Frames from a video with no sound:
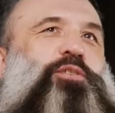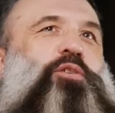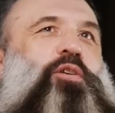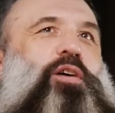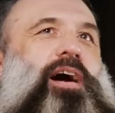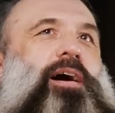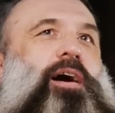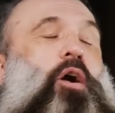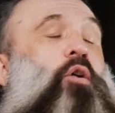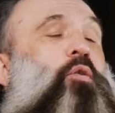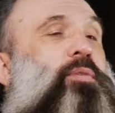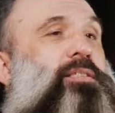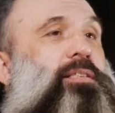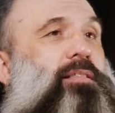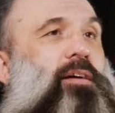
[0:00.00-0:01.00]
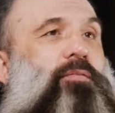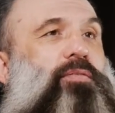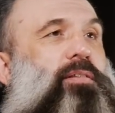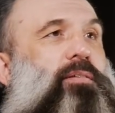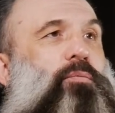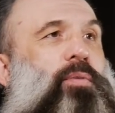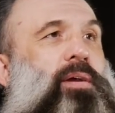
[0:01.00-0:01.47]
So I always
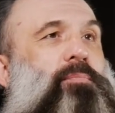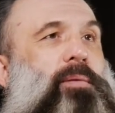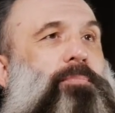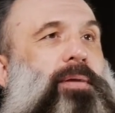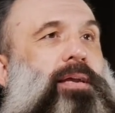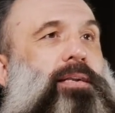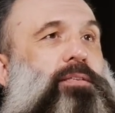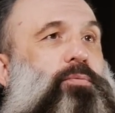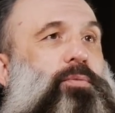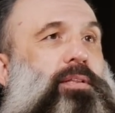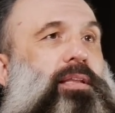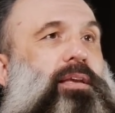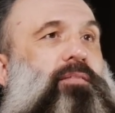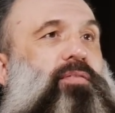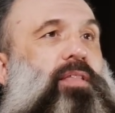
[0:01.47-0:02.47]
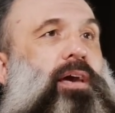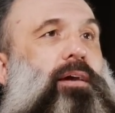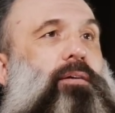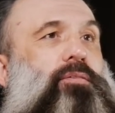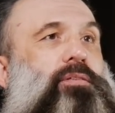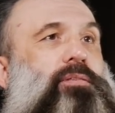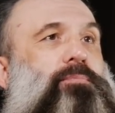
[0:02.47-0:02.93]
loved when my parents would leave the
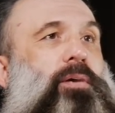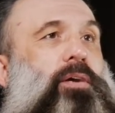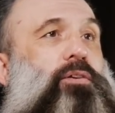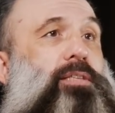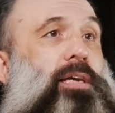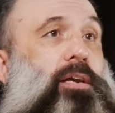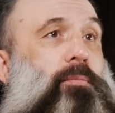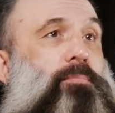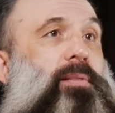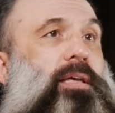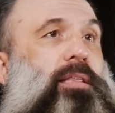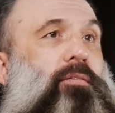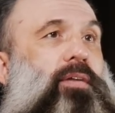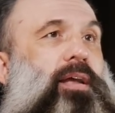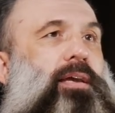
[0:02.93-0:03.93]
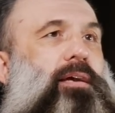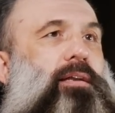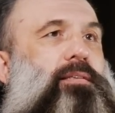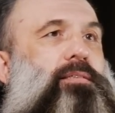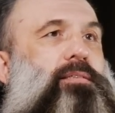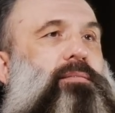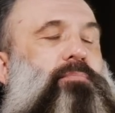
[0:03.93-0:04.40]
house because I could play the
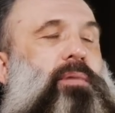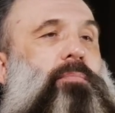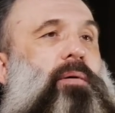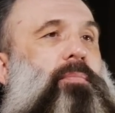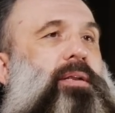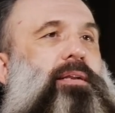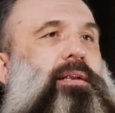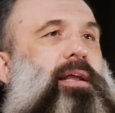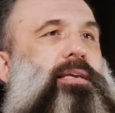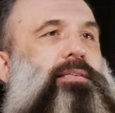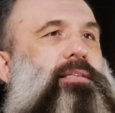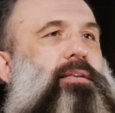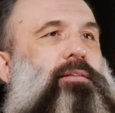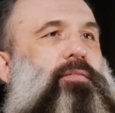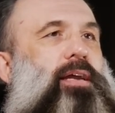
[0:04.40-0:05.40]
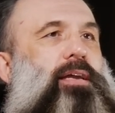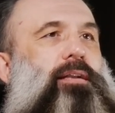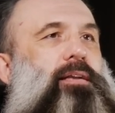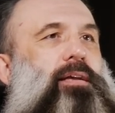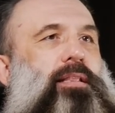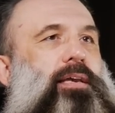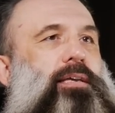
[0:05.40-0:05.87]
records. My mum had an excellent
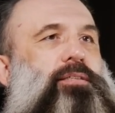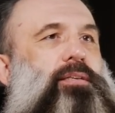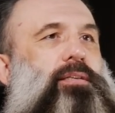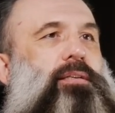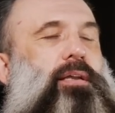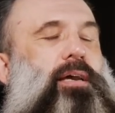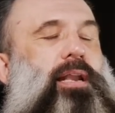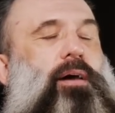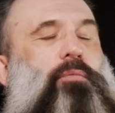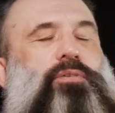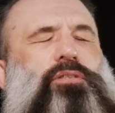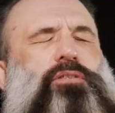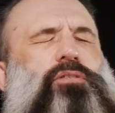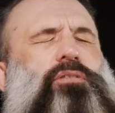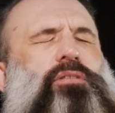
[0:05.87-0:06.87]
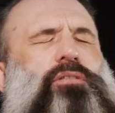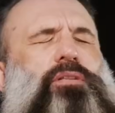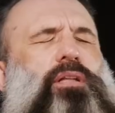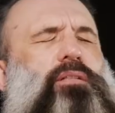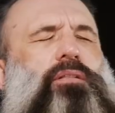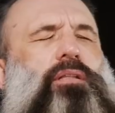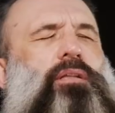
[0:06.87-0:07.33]
record collection, and
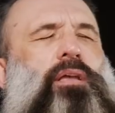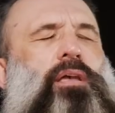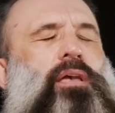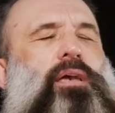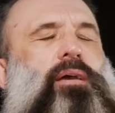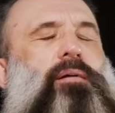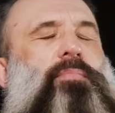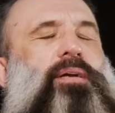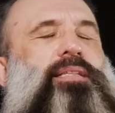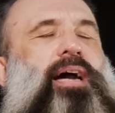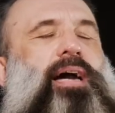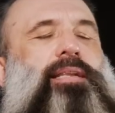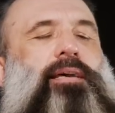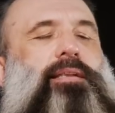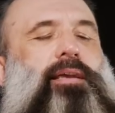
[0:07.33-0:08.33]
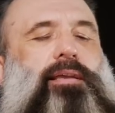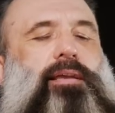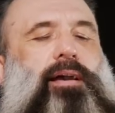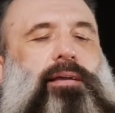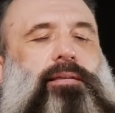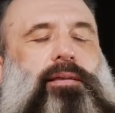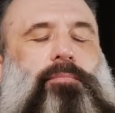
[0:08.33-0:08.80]
my dad had
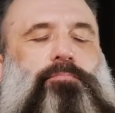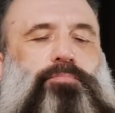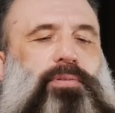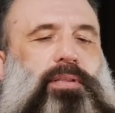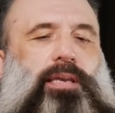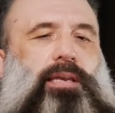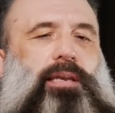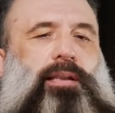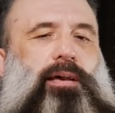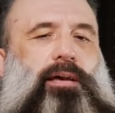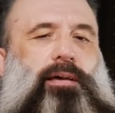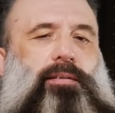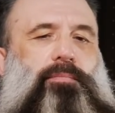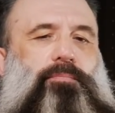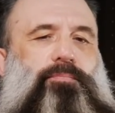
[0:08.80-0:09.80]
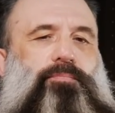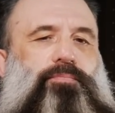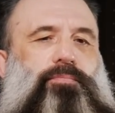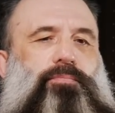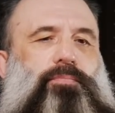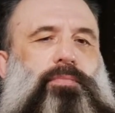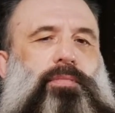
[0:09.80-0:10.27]
a complete and utter
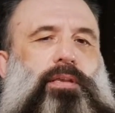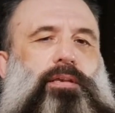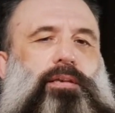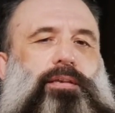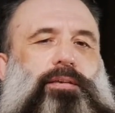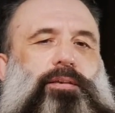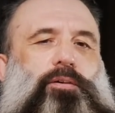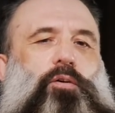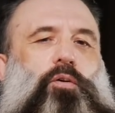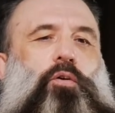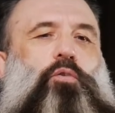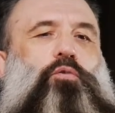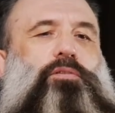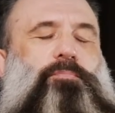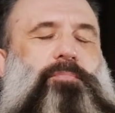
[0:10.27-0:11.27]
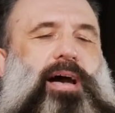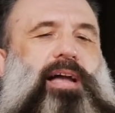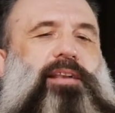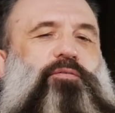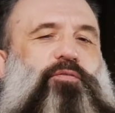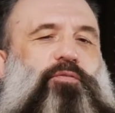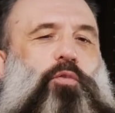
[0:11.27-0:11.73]
old
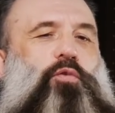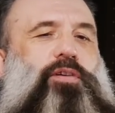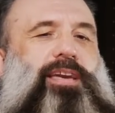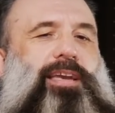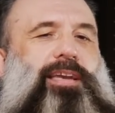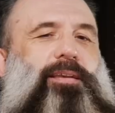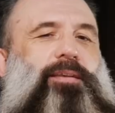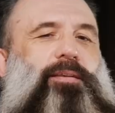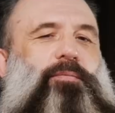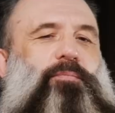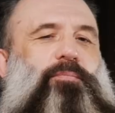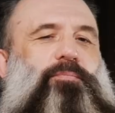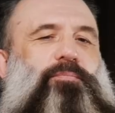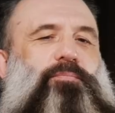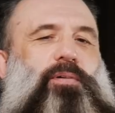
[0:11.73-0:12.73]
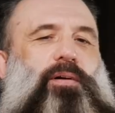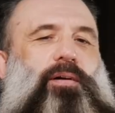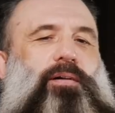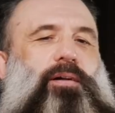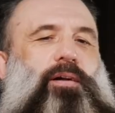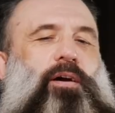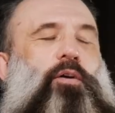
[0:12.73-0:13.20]
man folky
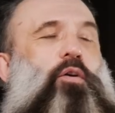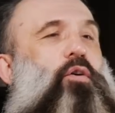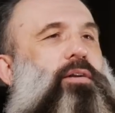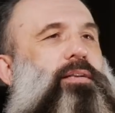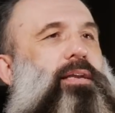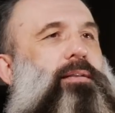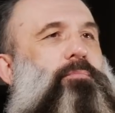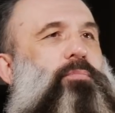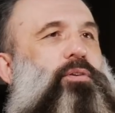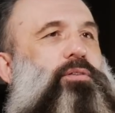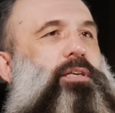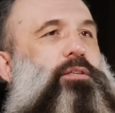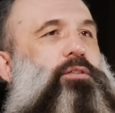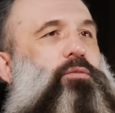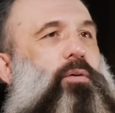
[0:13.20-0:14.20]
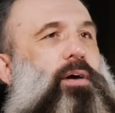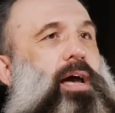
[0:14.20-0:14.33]
accordion music. So